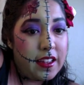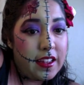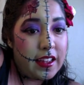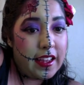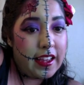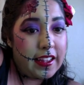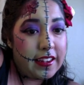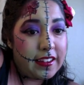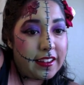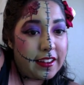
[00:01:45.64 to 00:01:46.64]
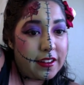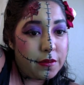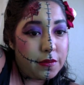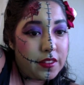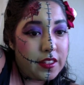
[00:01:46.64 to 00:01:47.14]
And
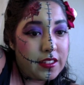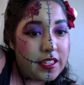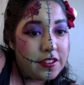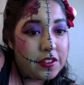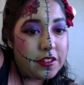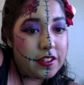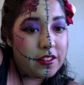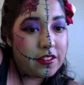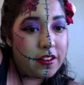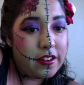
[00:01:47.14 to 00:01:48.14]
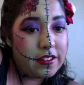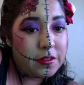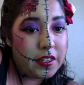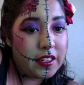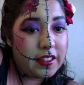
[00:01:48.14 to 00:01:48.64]
the tattoo artist
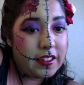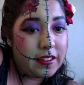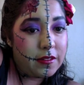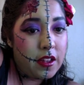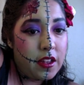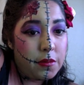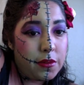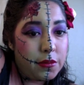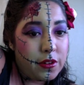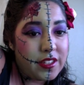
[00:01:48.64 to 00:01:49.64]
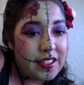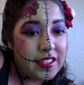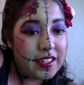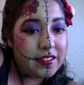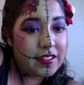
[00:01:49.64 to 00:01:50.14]
went in there and put more
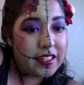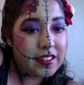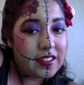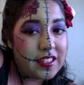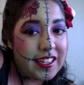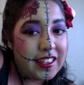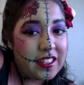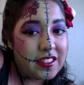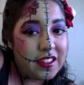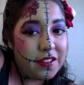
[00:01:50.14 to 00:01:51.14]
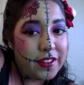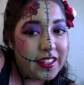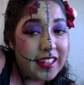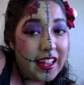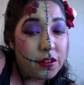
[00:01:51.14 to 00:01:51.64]
details like the teeth and stuff like
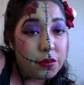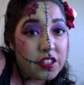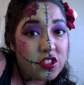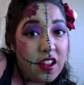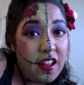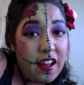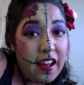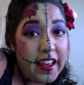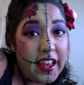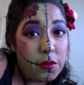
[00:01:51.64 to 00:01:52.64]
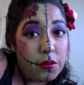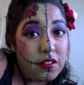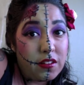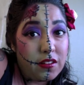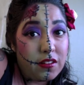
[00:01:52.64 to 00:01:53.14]
that, which I
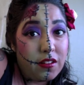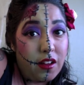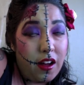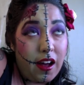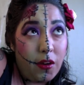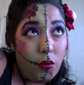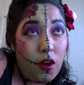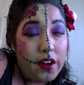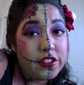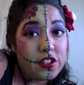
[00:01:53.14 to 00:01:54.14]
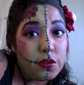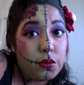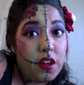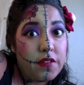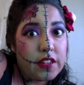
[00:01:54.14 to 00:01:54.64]
want to do
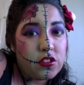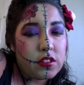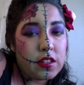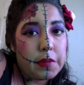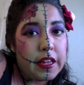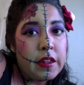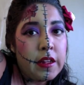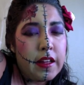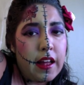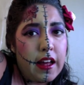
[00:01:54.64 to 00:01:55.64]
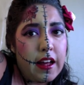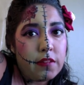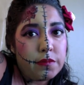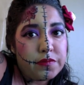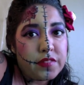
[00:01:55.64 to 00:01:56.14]
eventually, but
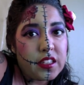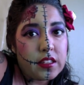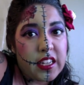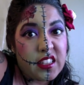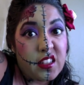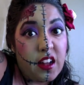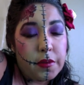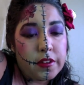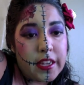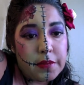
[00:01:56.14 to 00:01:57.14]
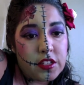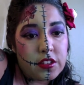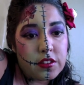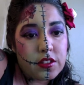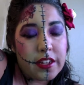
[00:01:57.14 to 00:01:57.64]
it takes a lot more time to
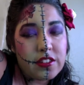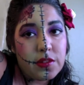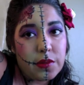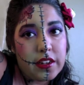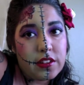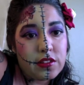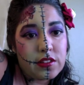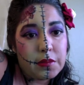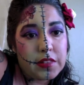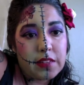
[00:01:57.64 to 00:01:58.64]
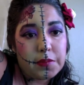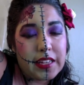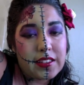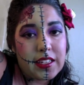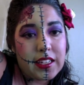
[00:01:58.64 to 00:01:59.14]
do. So I just wanted to do something
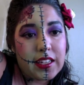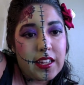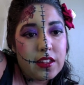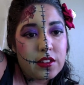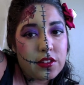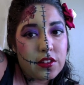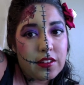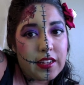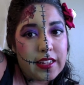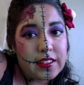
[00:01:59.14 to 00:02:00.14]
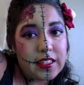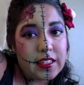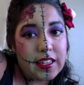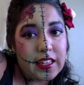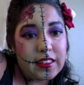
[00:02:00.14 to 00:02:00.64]
basic so you guys
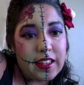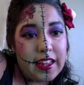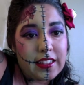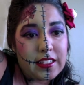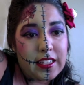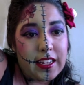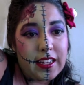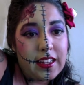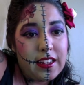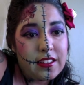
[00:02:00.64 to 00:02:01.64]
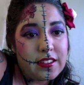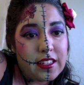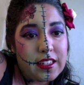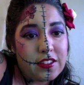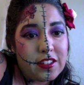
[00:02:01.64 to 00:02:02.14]
can get the idea.
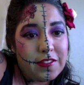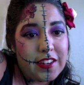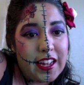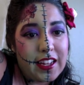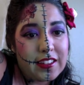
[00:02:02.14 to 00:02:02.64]
See, she even has